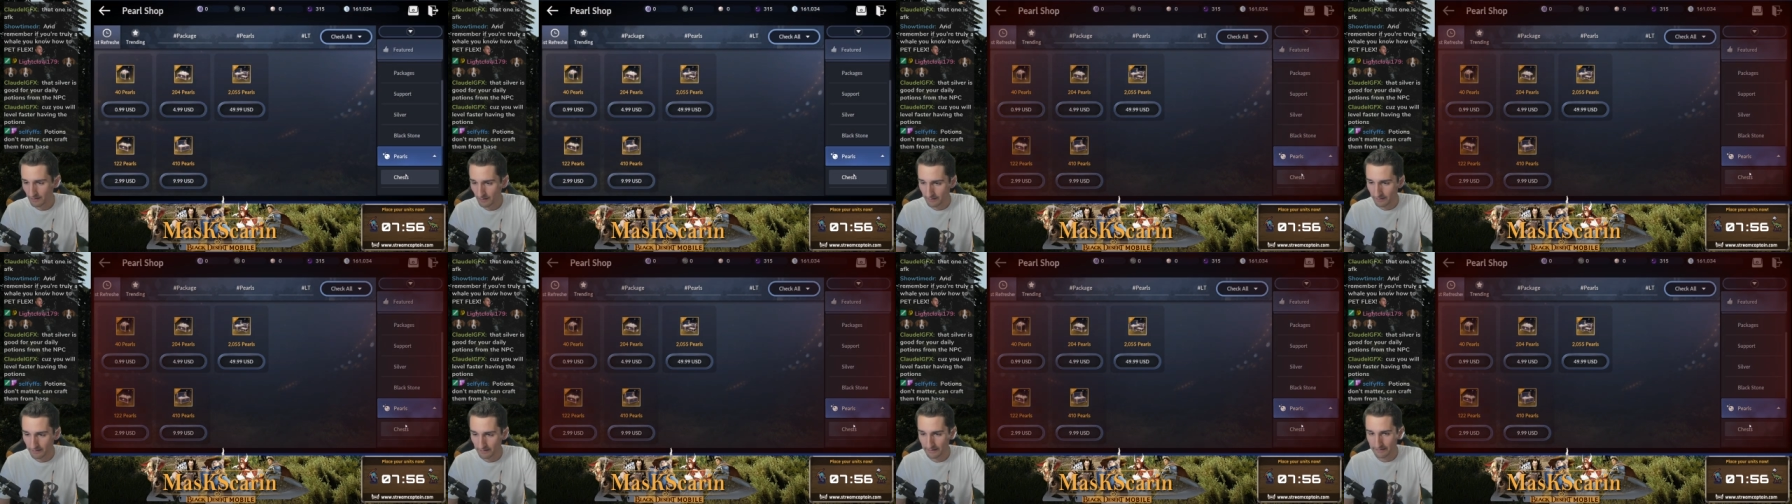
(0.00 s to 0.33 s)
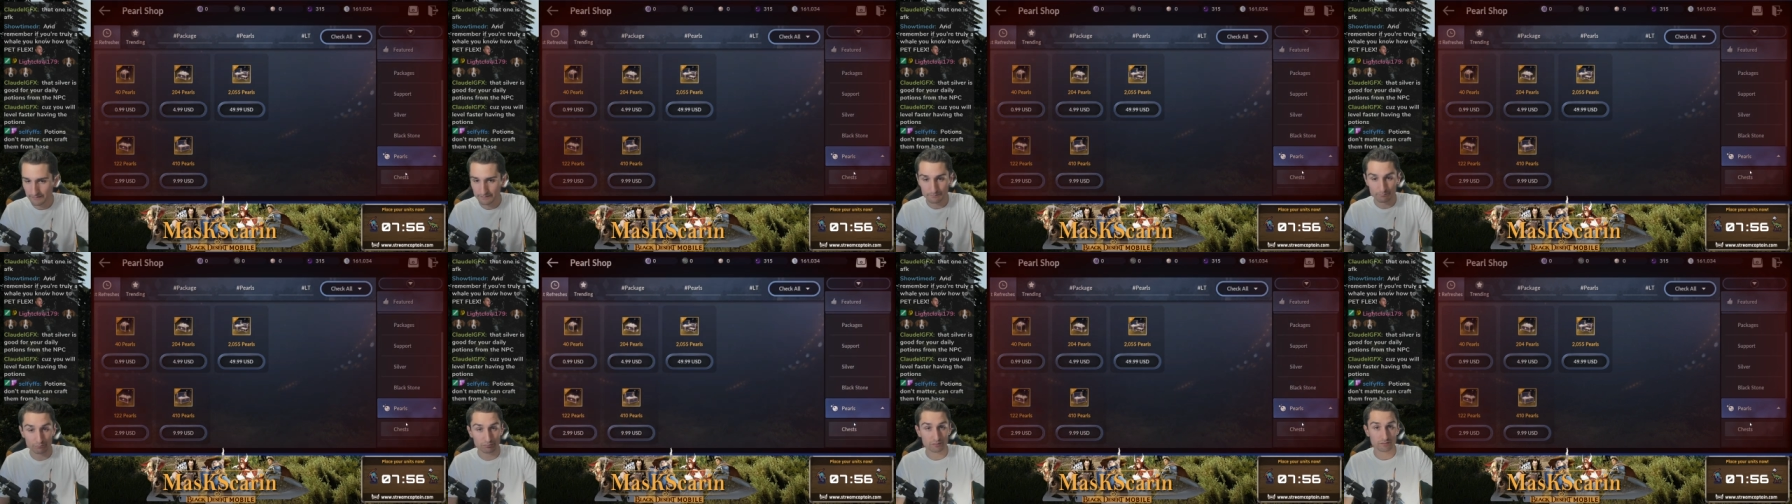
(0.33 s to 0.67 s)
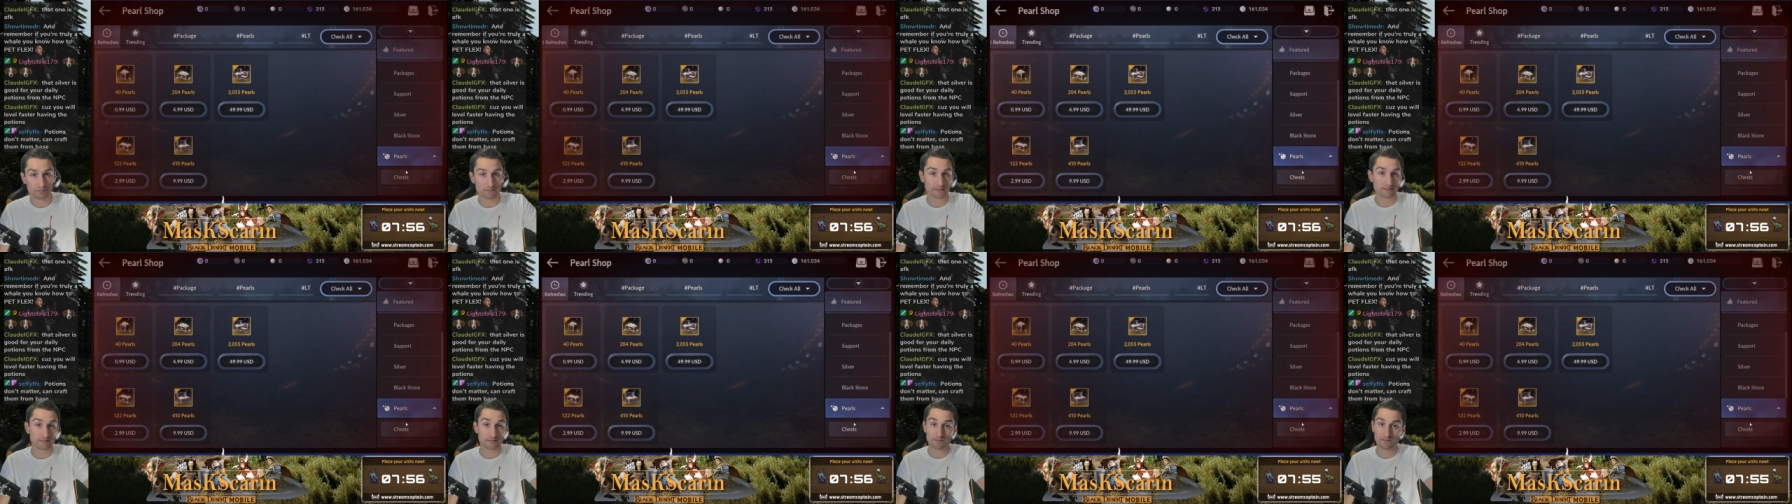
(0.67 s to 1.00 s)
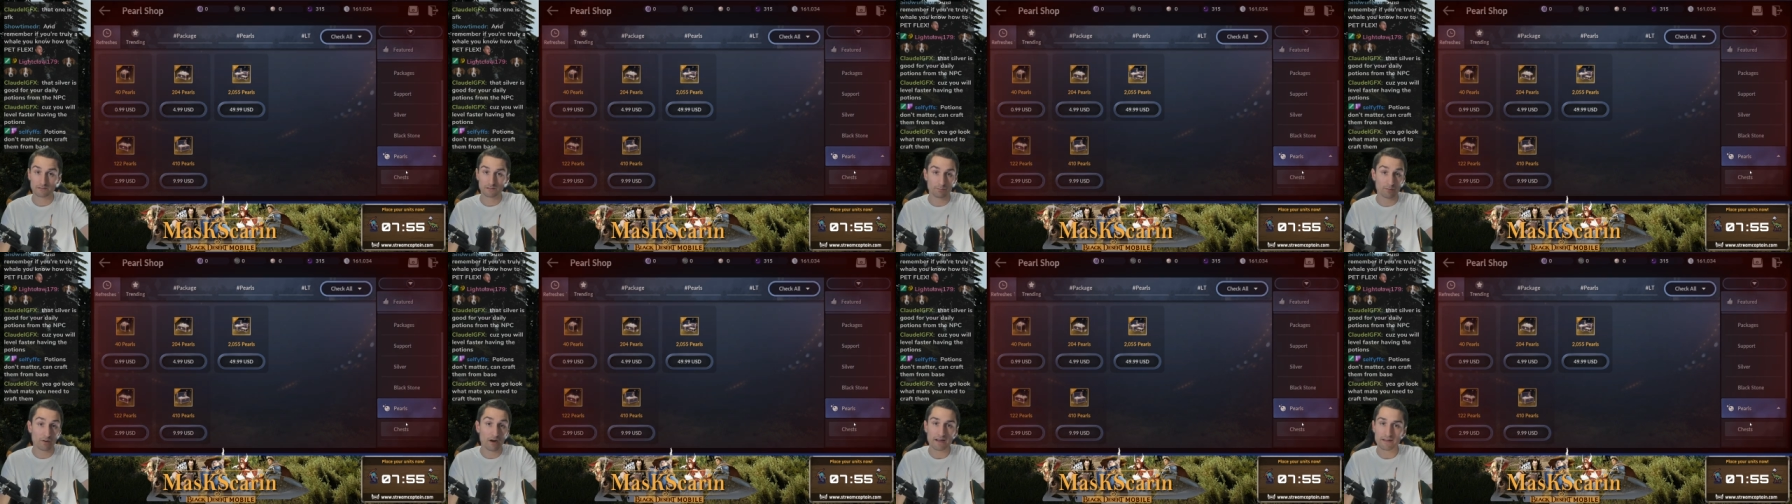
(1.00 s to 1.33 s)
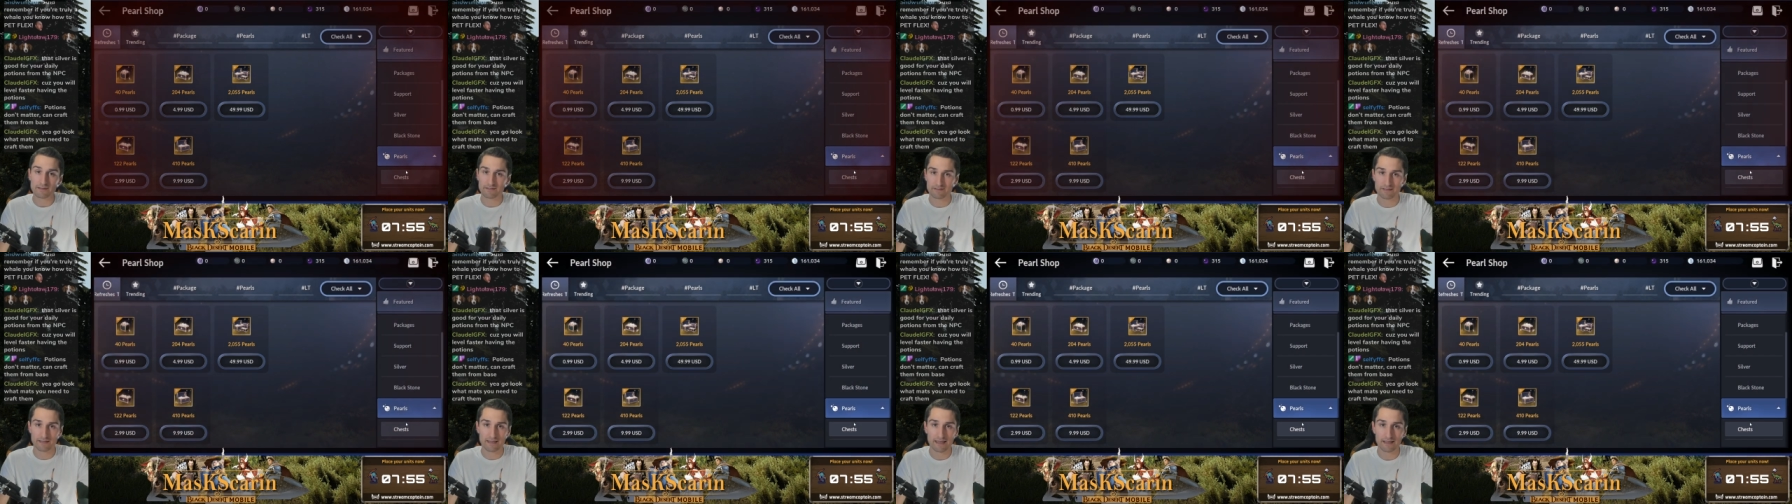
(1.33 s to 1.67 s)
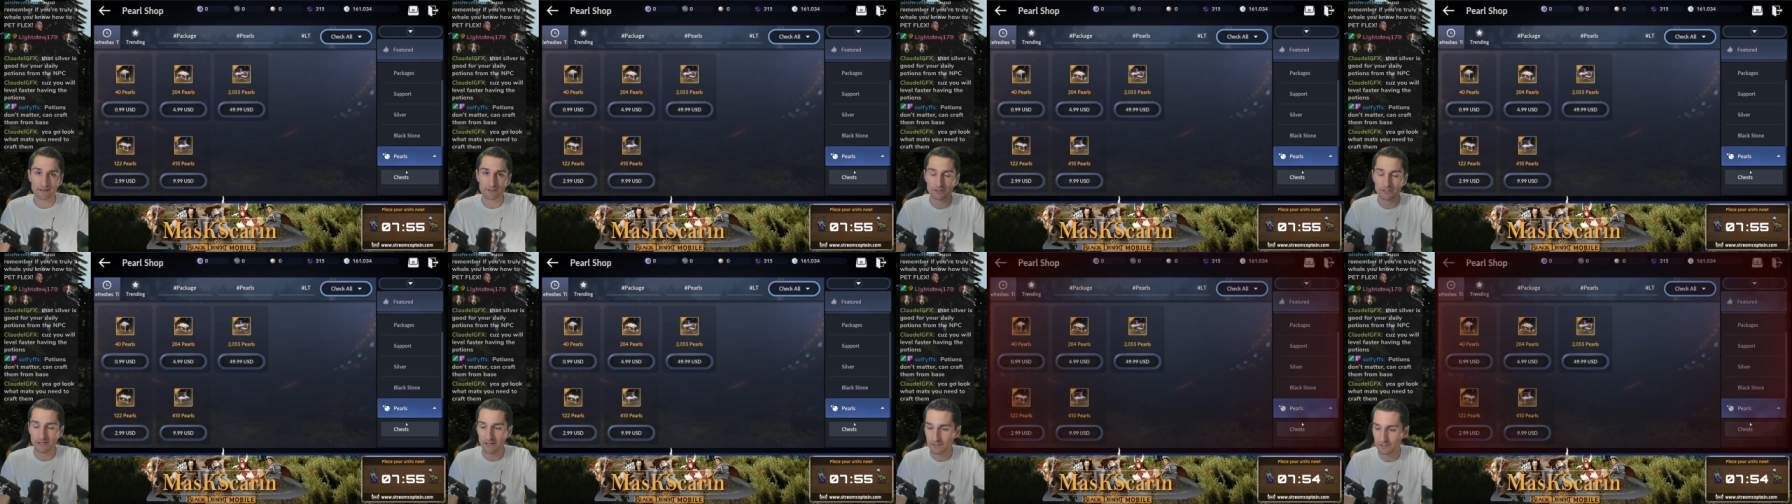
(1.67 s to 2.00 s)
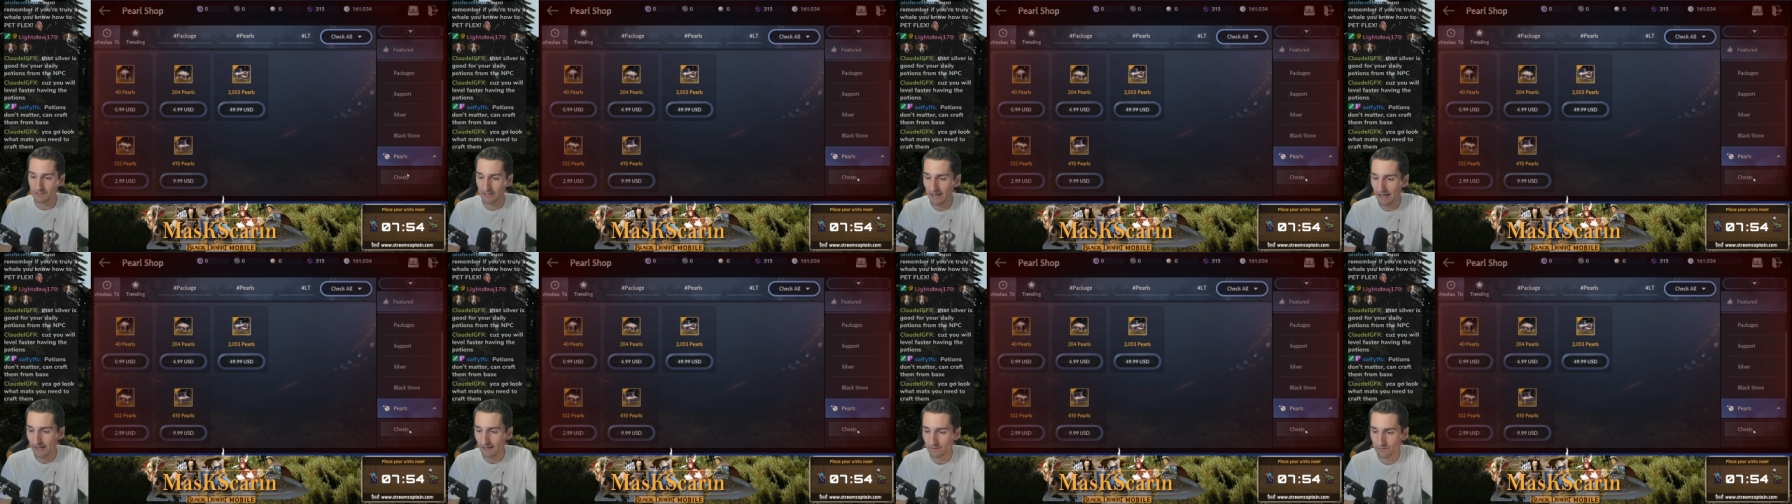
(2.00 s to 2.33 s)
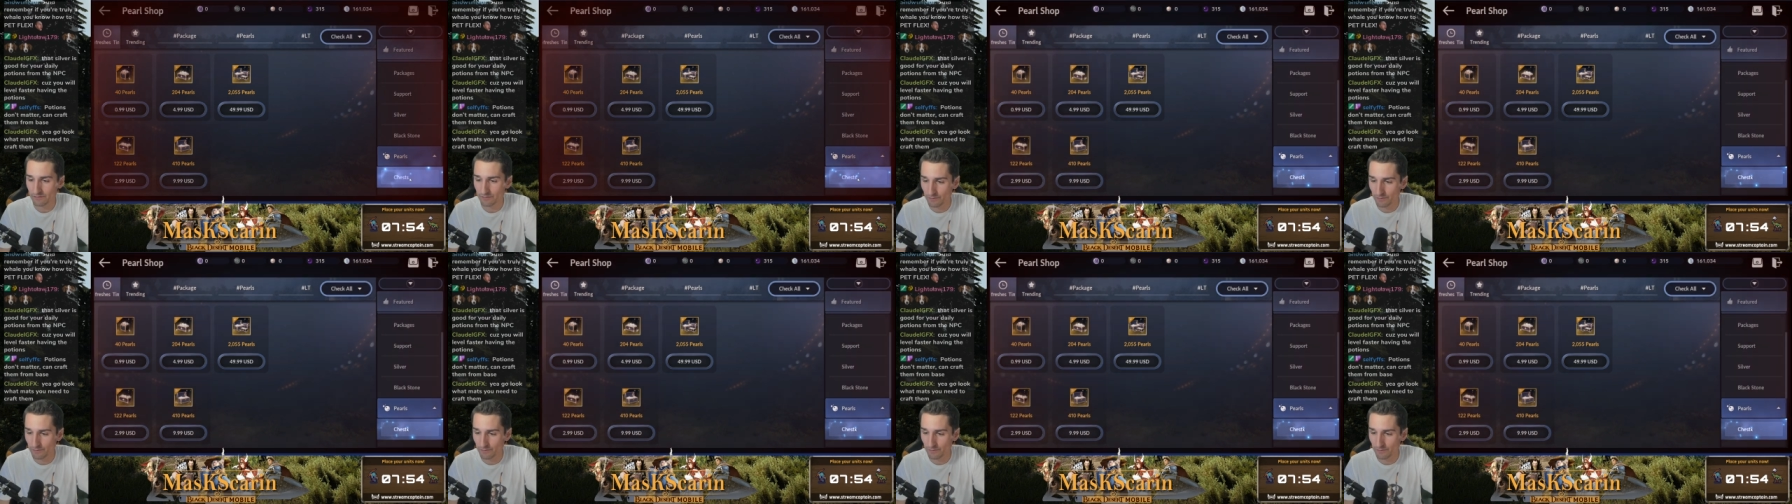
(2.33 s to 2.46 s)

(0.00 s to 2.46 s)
Uh, they, this is the price. You can't change that.